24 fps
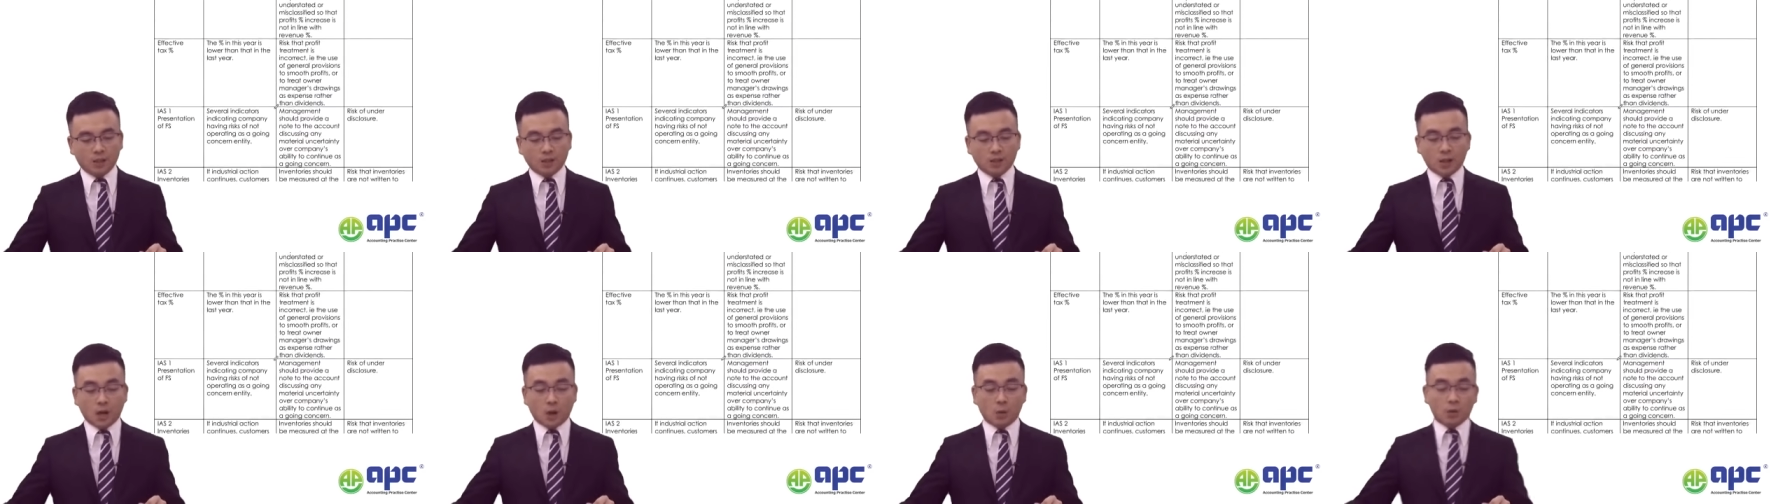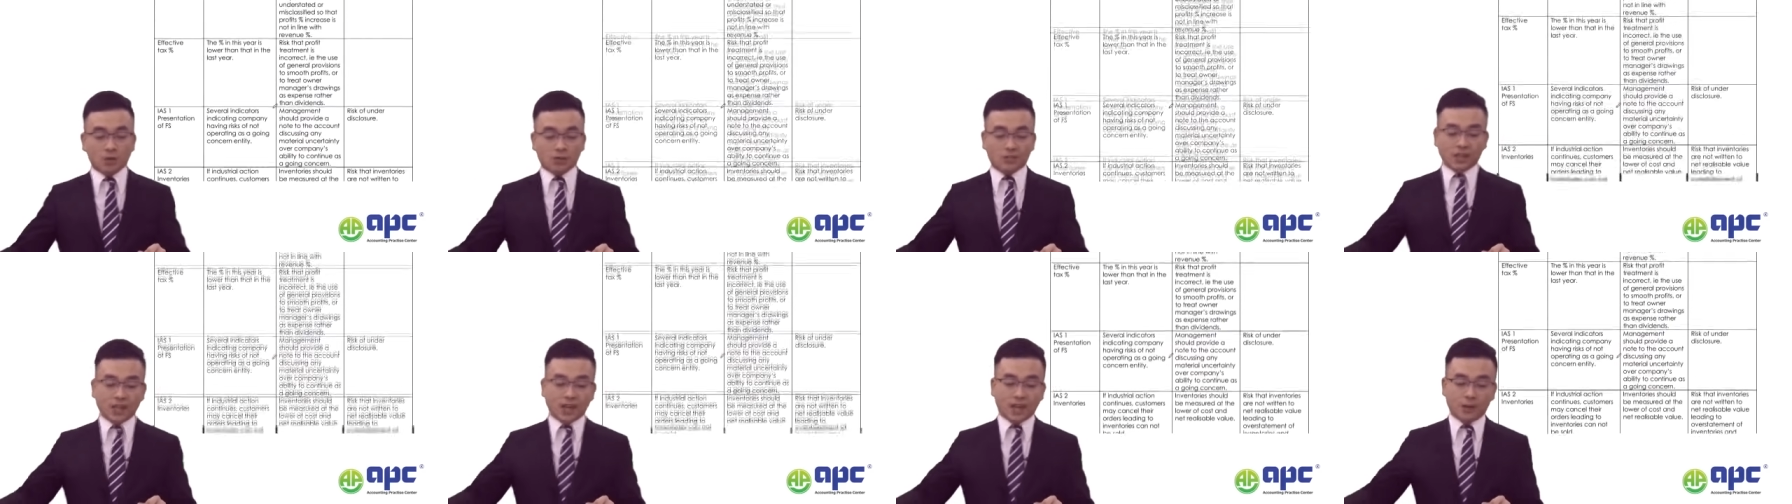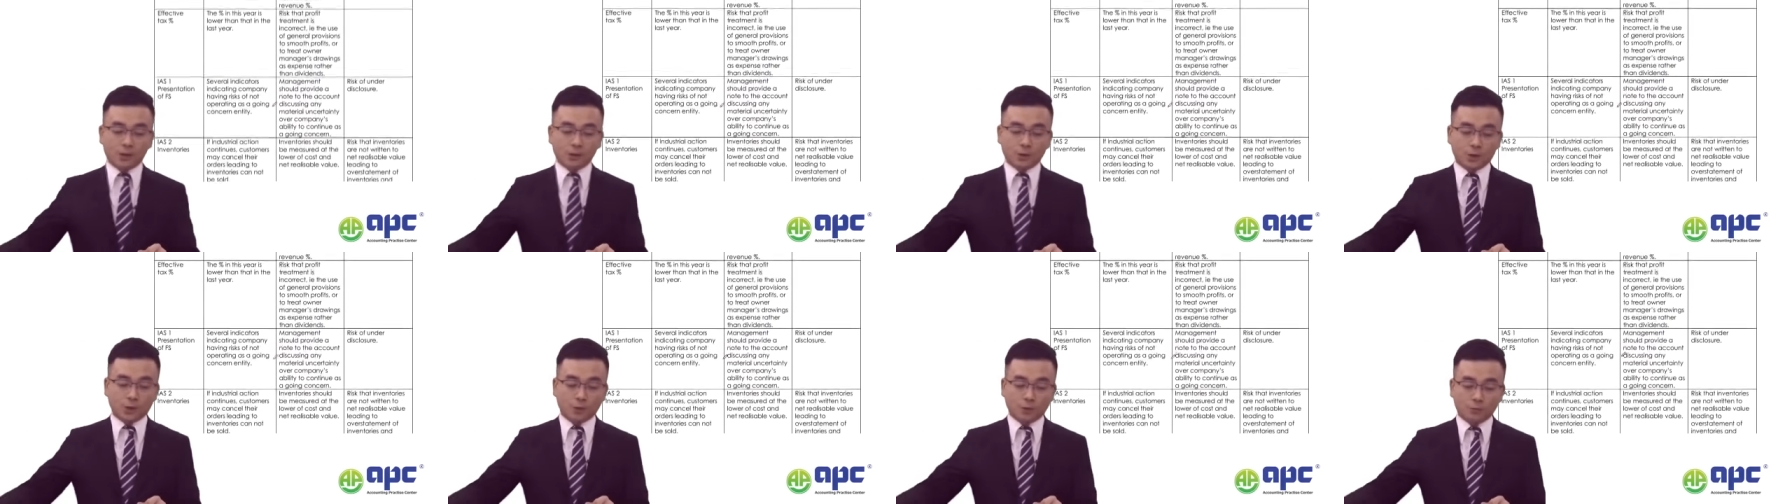Now, I will
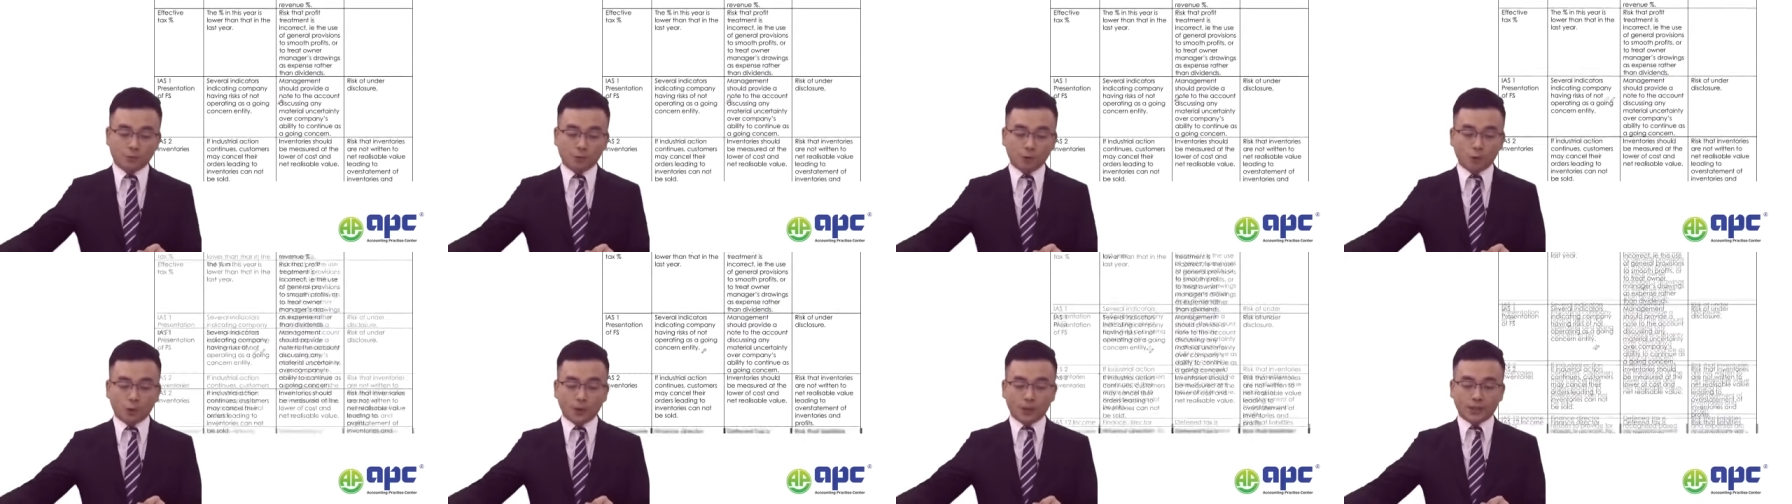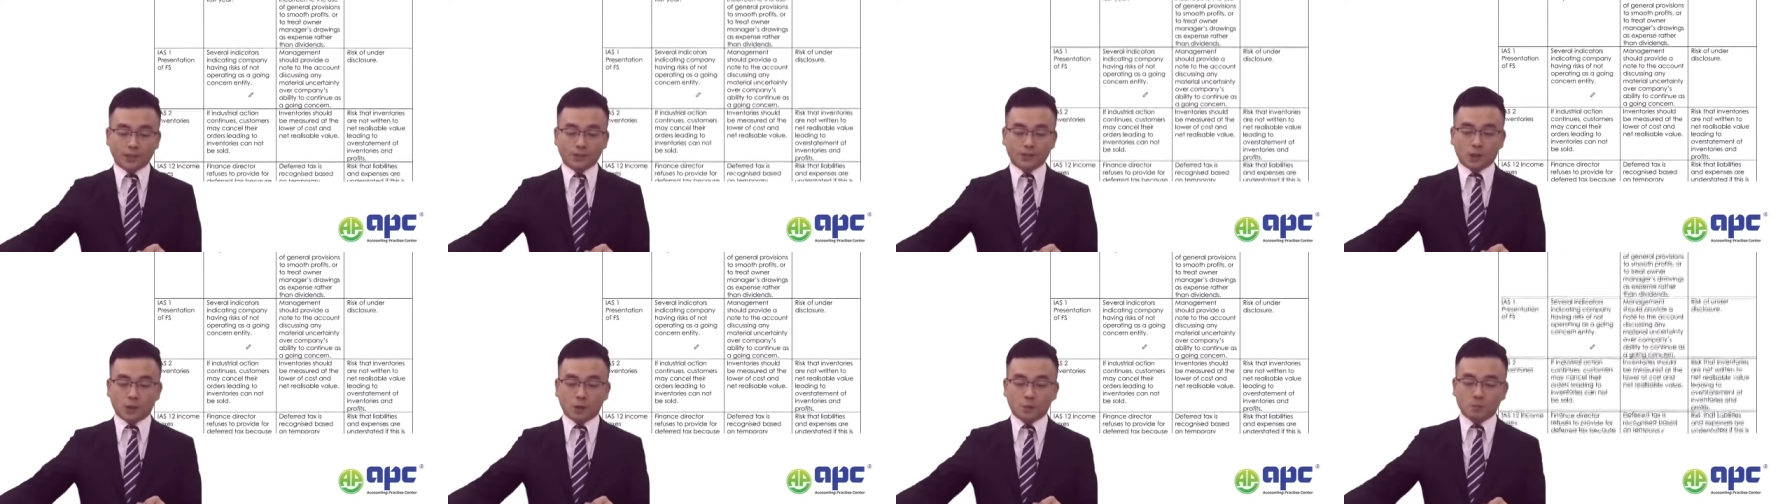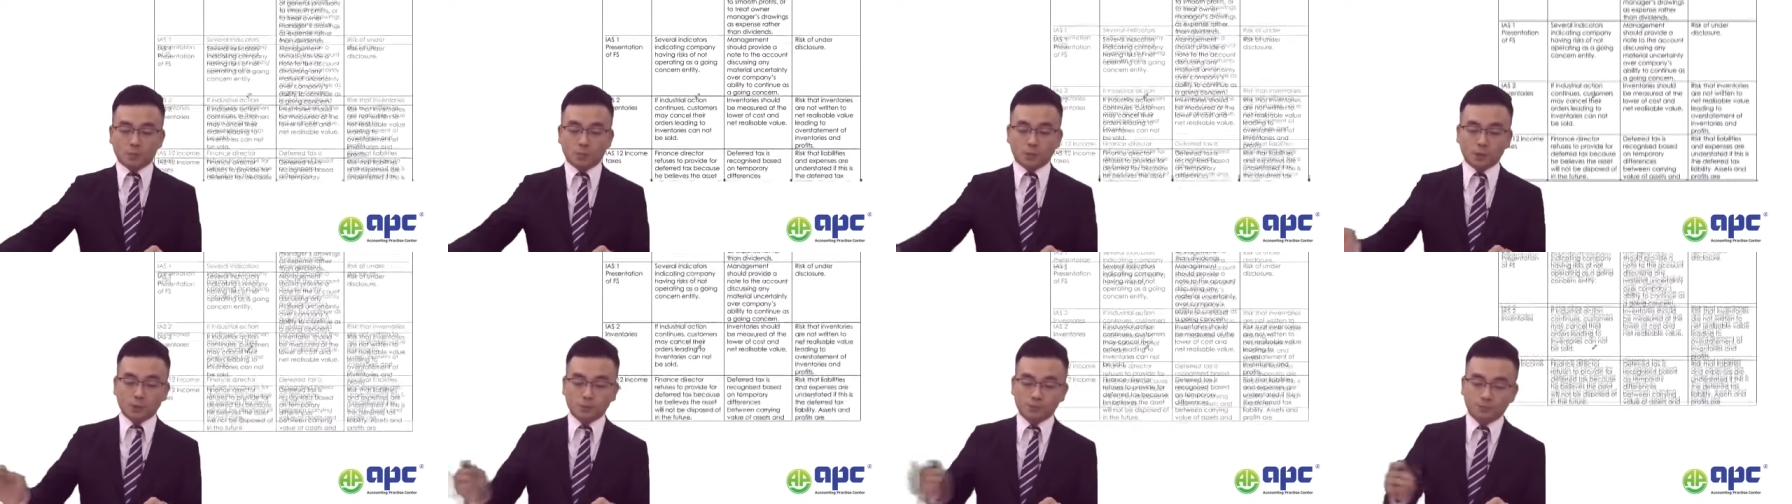tell you, for
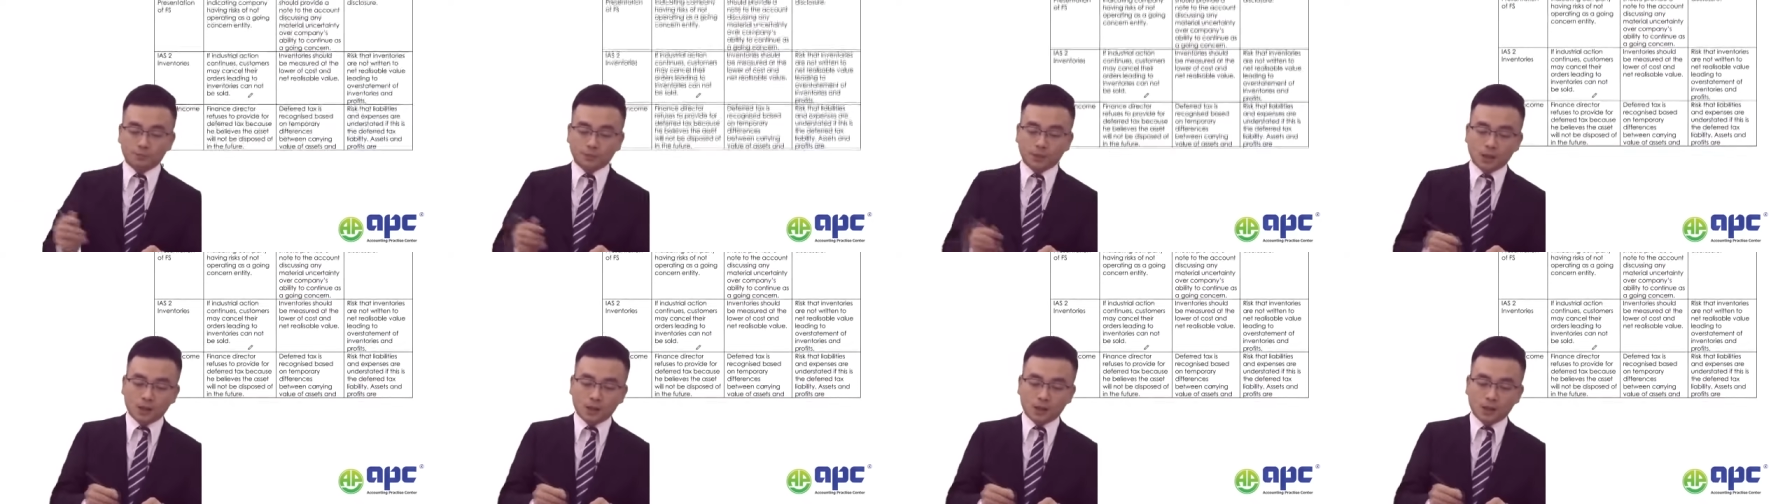example,